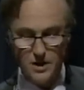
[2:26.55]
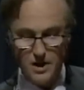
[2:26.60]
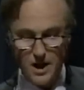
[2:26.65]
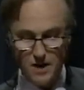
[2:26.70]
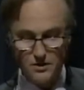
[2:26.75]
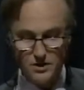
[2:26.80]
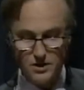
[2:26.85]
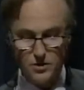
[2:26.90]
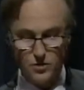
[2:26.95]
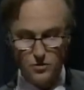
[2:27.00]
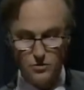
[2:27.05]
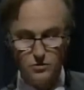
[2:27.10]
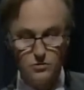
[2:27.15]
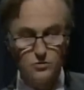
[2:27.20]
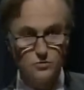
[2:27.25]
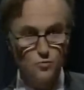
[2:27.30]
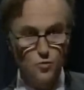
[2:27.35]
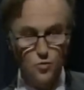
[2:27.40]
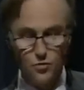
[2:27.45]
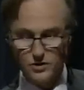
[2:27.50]
Aristotle
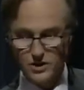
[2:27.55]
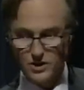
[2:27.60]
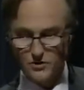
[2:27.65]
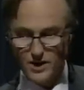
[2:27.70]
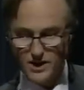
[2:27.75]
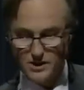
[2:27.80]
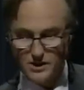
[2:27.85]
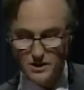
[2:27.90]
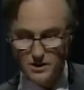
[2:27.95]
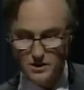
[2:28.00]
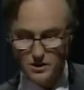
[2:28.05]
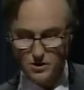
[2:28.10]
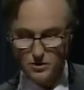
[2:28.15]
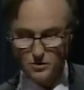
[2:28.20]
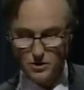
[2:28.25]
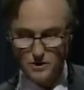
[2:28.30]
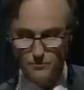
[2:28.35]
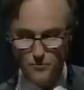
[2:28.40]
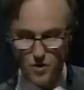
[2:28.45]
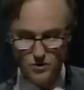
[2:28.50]
could walk straight
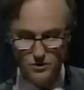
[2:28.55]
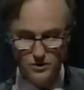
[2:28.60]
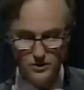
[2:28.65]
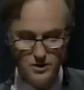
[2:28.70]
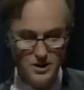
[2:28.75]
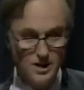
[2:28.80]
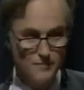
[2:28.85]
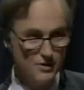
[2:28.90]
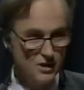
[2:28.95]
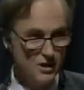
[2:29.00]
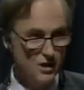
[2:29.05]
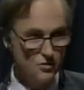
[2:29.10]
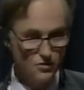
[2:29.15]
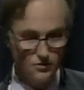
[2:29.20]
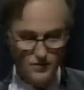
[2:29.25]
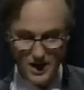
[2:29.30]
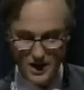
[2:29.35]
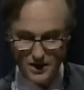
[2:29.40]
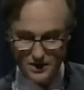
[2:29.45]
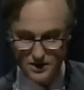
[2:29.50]
into a modern seminar
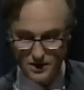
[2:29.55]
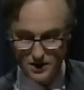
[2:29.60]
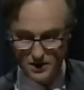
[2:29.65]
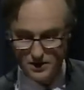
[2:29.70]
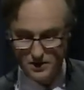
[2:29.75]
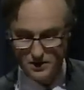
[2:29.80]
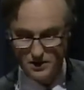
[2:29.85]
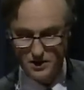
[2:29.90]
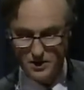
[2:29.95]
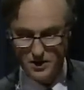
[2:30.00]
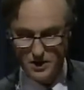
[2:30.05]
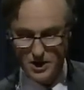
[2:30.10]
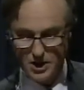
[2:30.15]
on ethics,